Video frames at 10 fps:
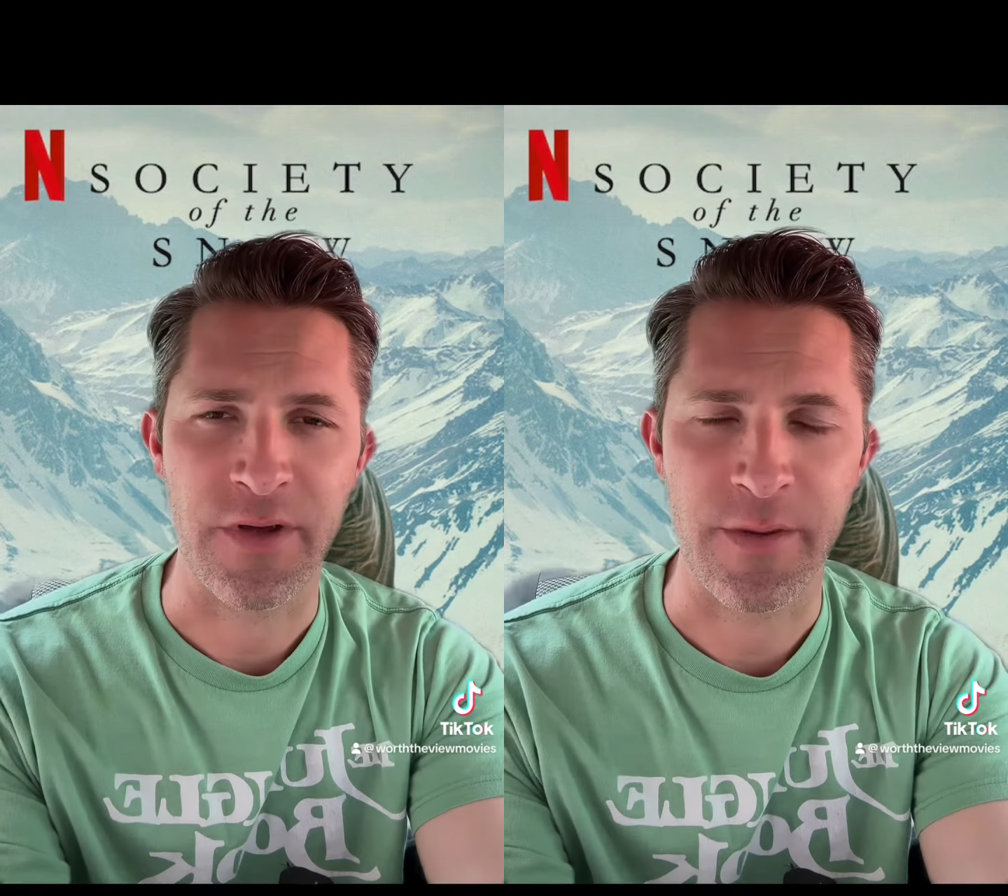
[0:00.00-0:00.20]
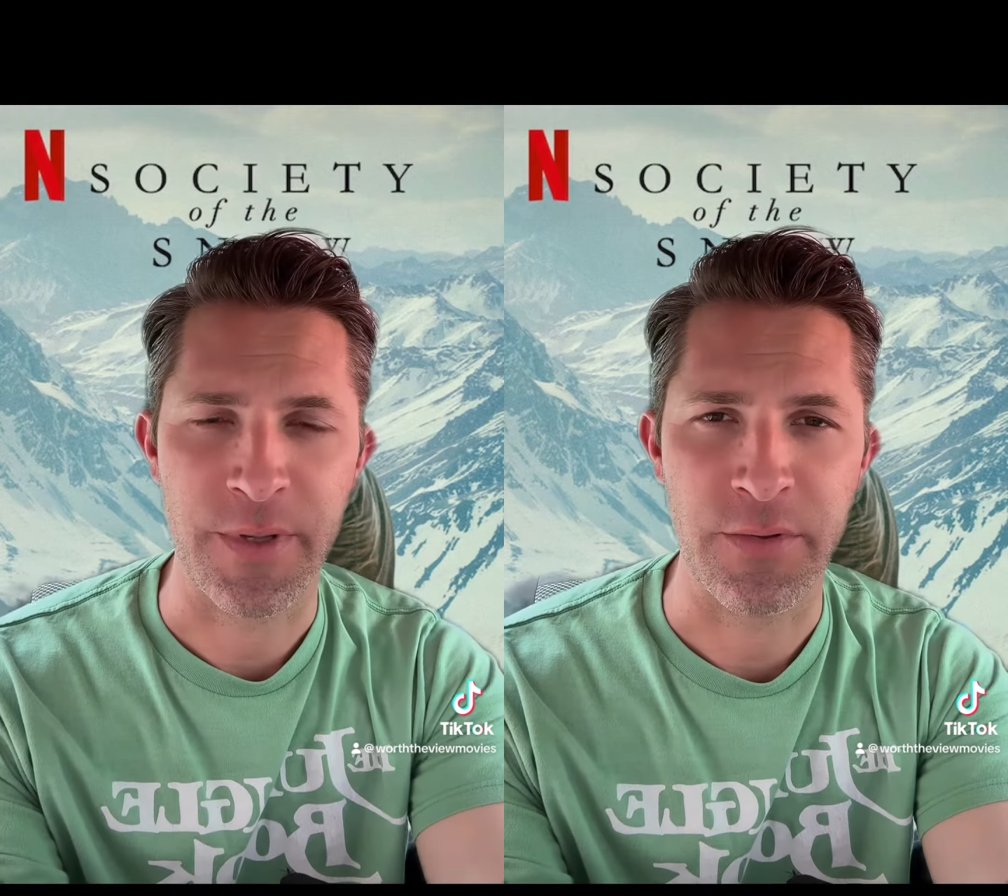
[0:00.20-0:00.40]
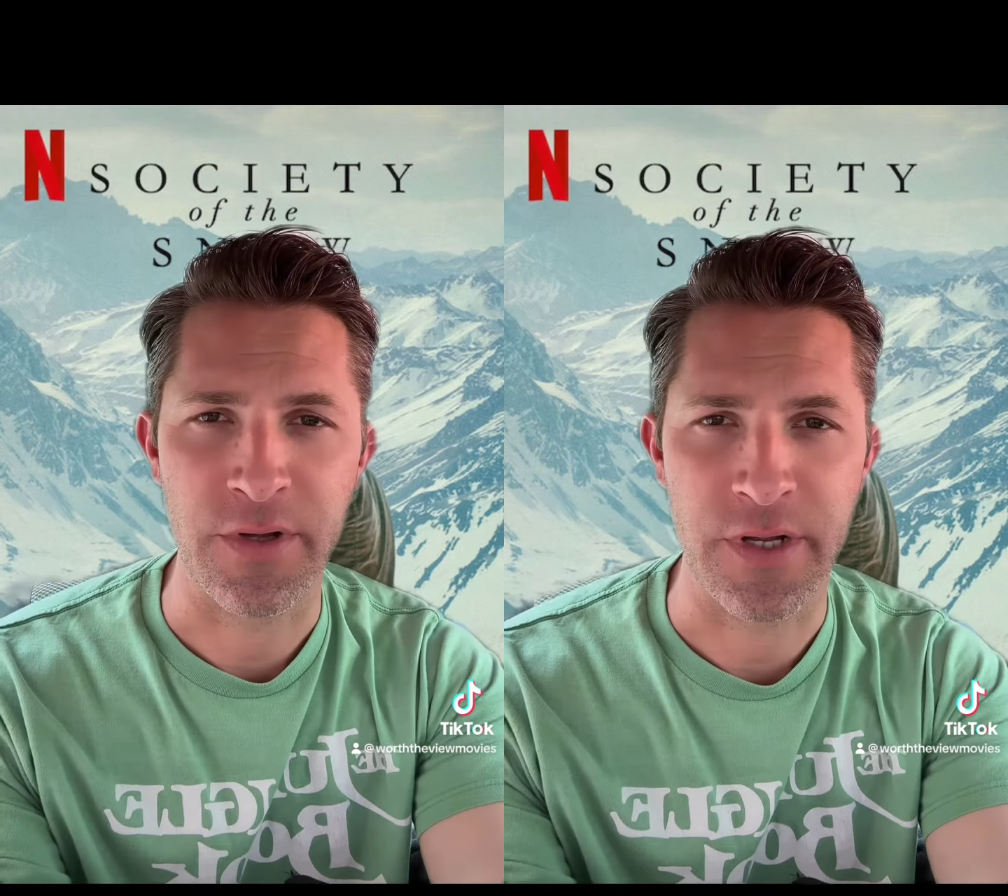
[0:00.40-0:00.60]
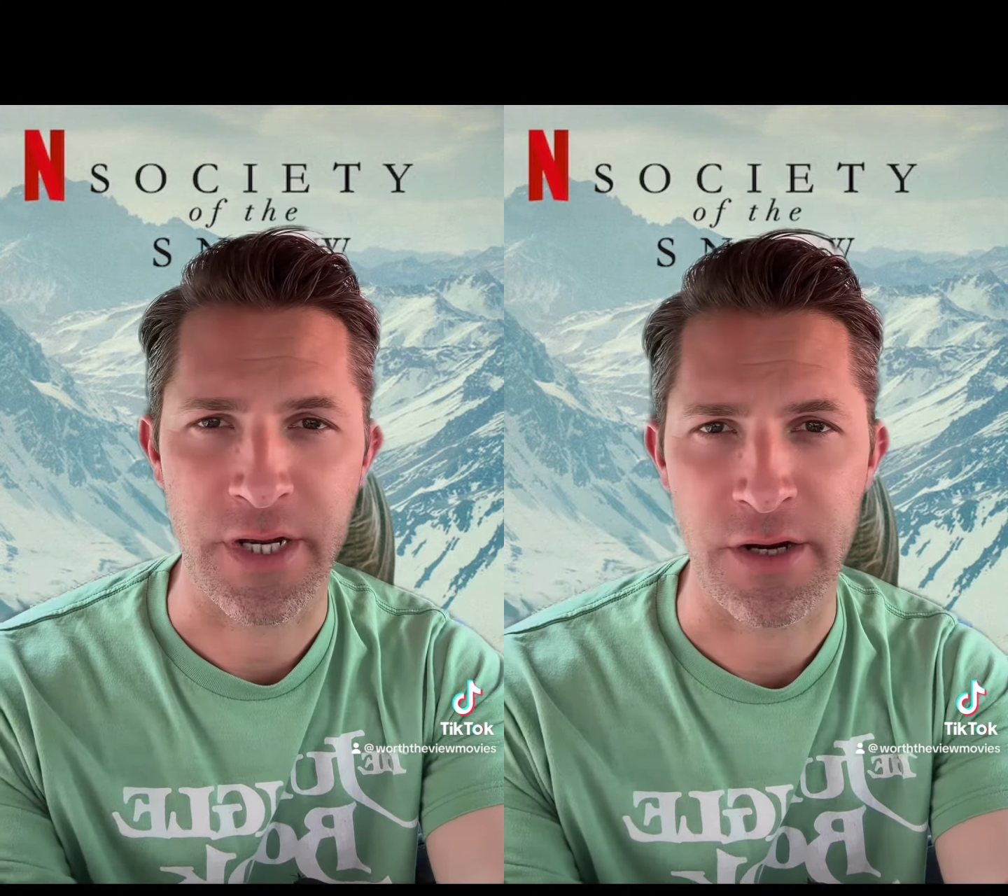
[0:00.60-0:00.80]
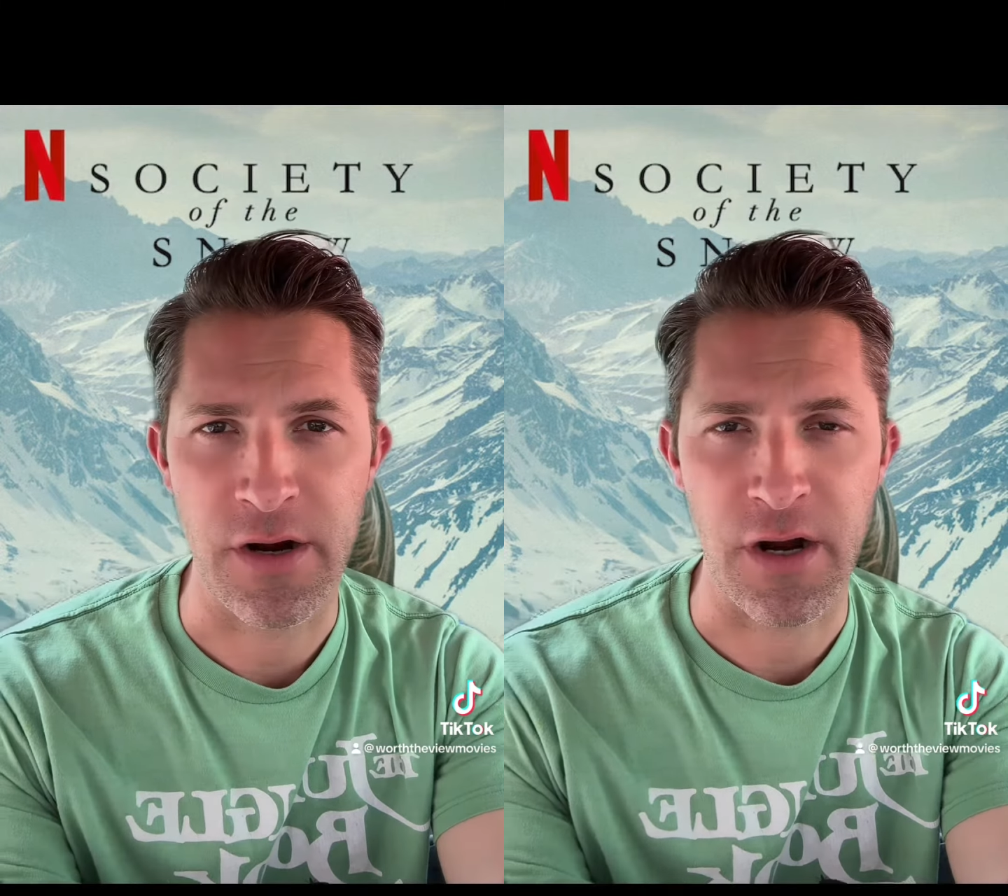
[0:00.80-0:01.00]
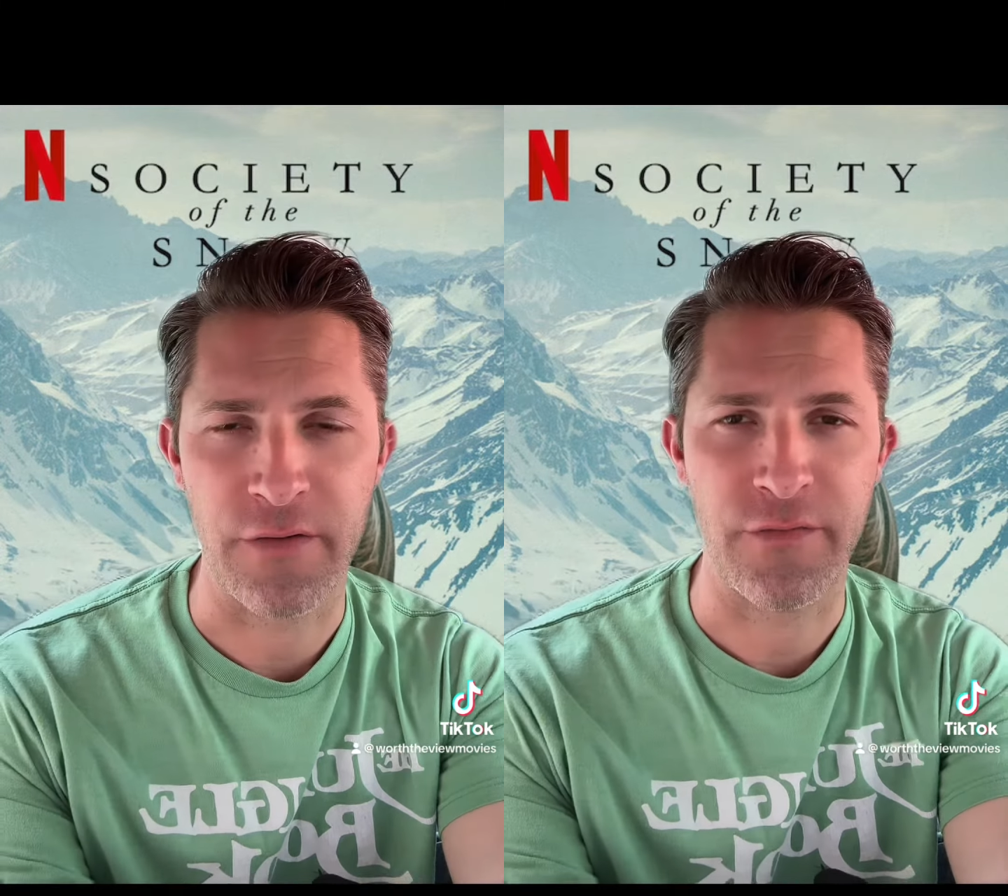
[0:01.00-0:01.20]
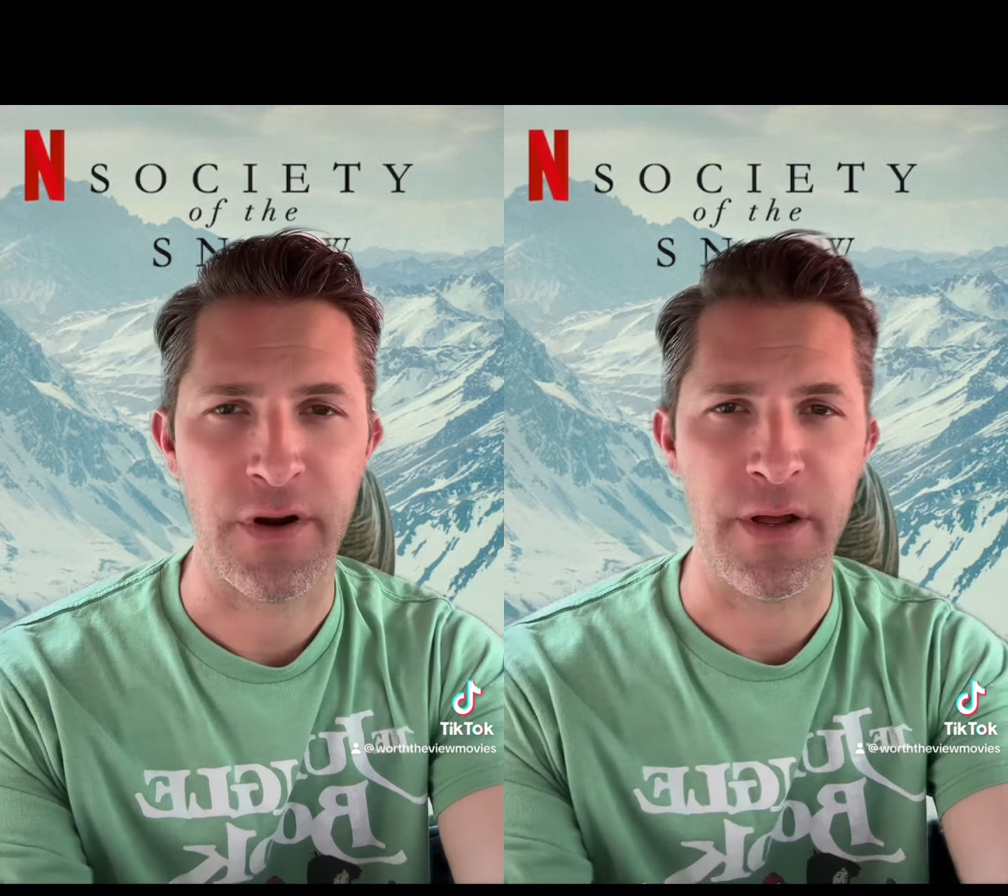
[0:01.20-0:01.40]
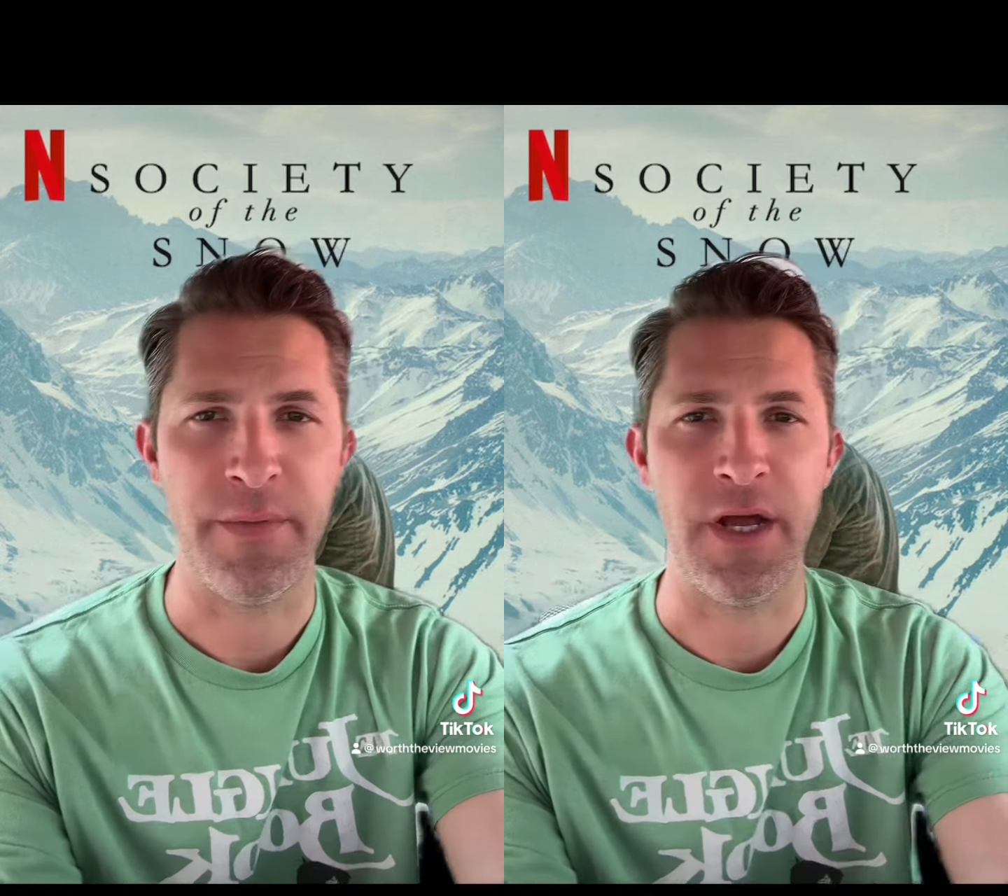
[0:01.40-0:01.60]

People here are from